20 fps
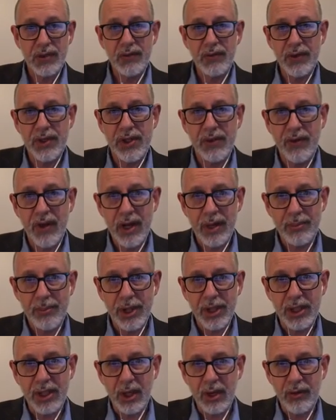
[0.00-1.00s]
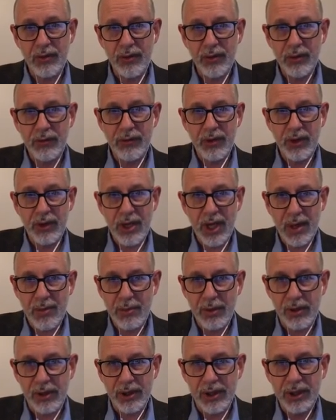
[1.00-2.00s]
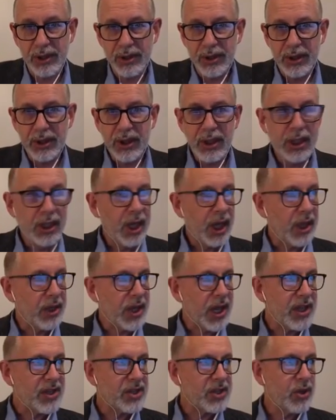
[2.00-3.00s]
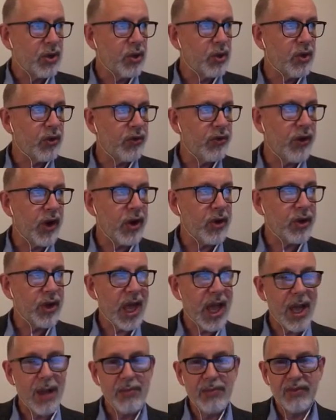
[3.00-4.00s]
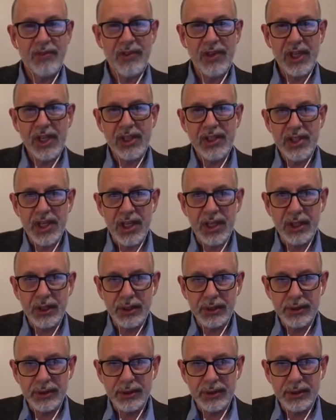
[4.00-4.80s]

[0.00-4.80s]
for developing vocabulary, and that's called Vocab Victor.